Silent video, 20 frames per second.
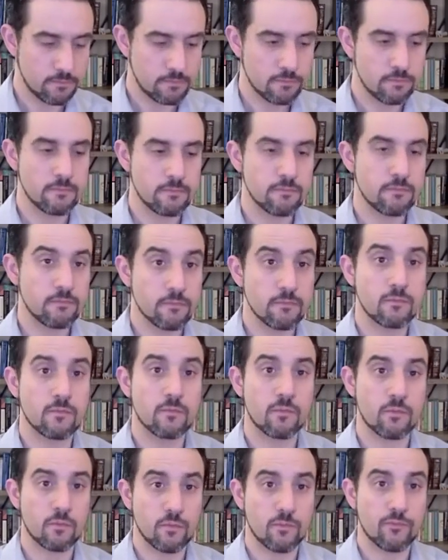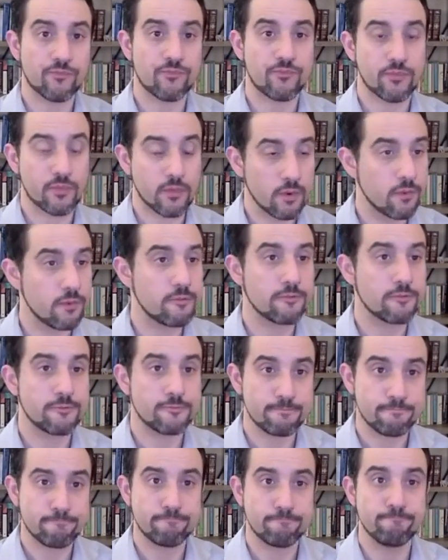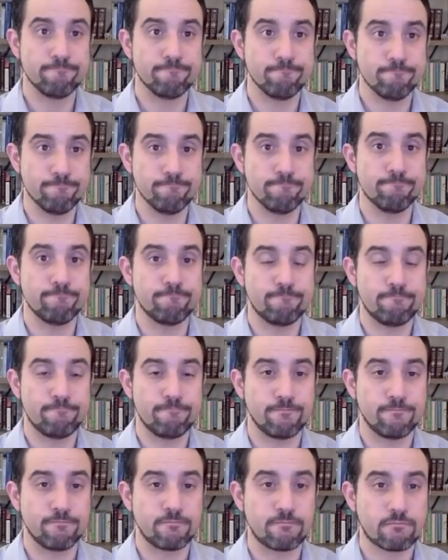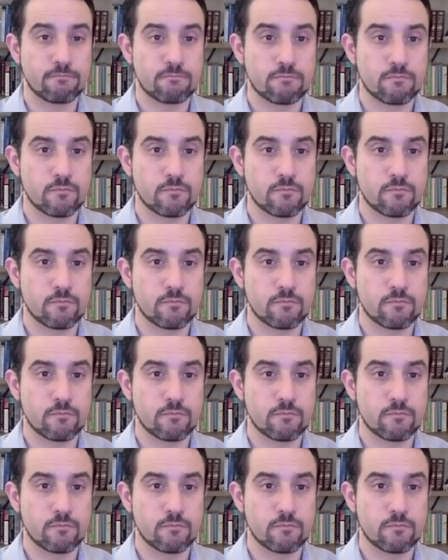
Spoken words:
that, it was a period of